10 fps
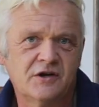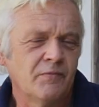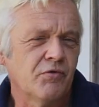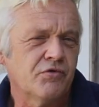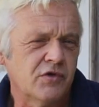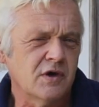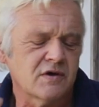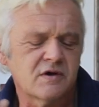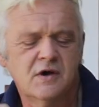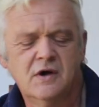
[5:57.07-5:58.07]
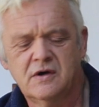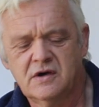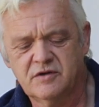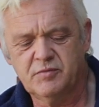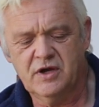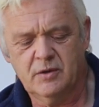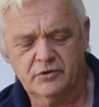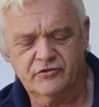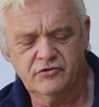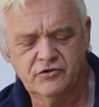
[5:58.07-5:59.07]
I don't think I'd have been
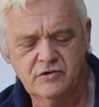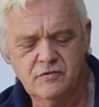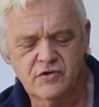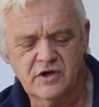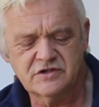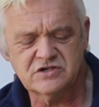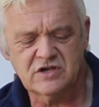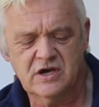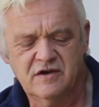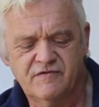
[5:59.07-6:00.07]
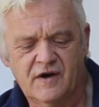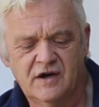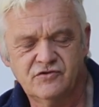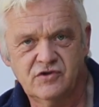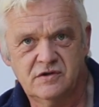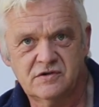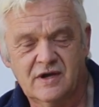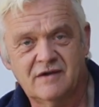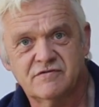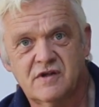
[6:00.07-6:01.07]
able to do this if I didn't
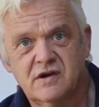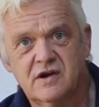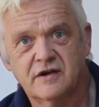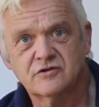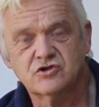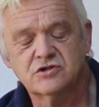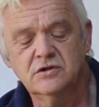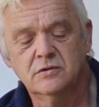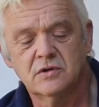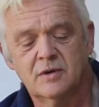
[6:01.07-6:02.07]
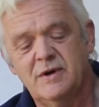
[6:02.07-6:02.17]
have that Xtool.